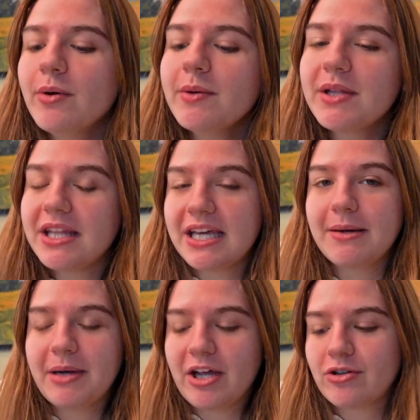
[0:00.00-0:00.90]
Knowing what
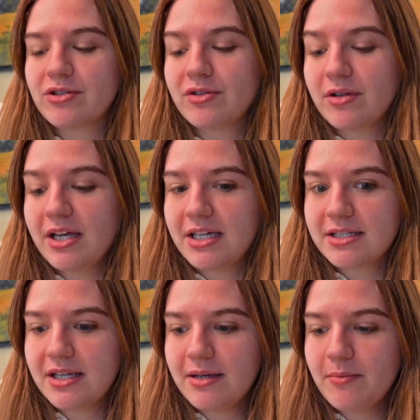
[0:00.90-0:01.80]
like my characters look like
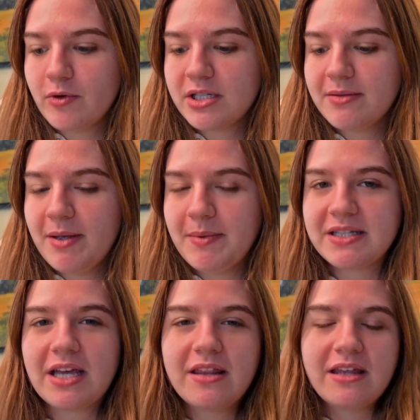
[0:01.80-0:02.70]
is like important to me,
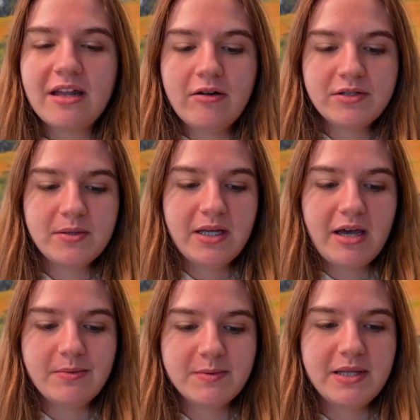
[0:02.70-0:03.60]
because I think that also like
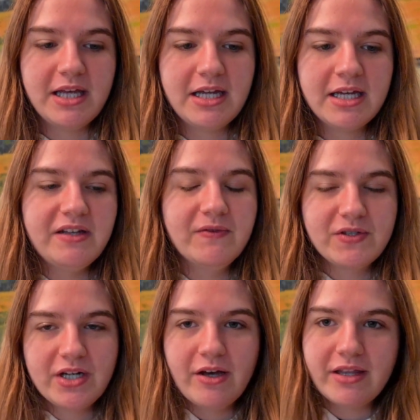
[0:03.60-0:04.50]
helps me like
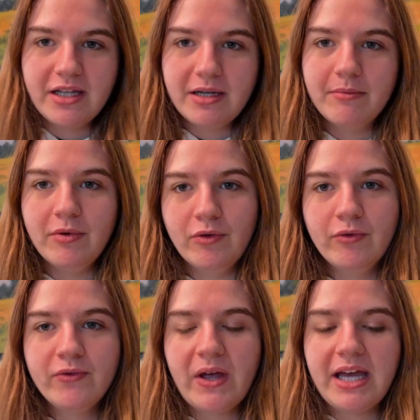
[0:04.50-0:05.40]
envision how they like
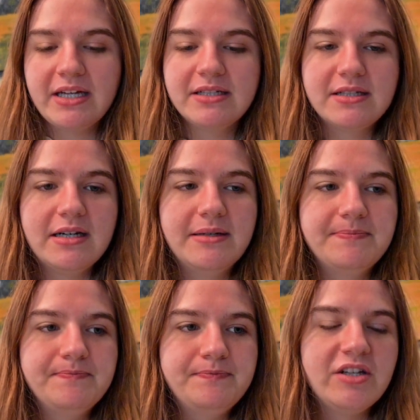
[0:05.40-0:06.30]
move and
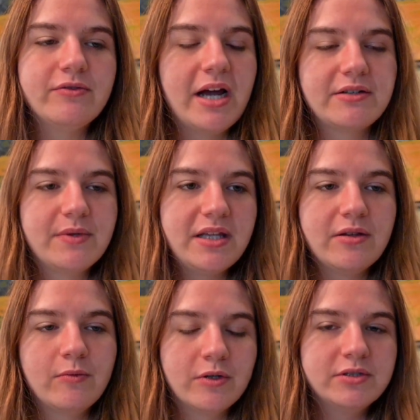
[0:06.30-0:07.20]
interact with like
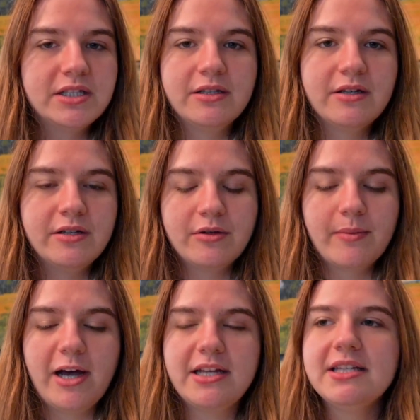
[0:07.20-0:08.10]
the world and their
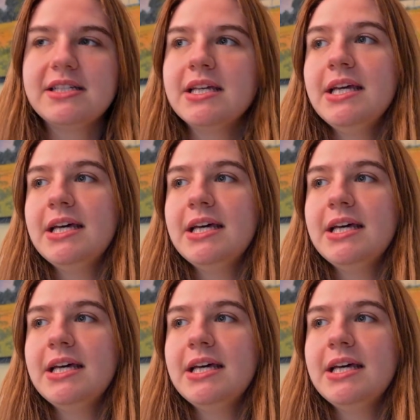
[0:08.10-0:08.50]
bodies.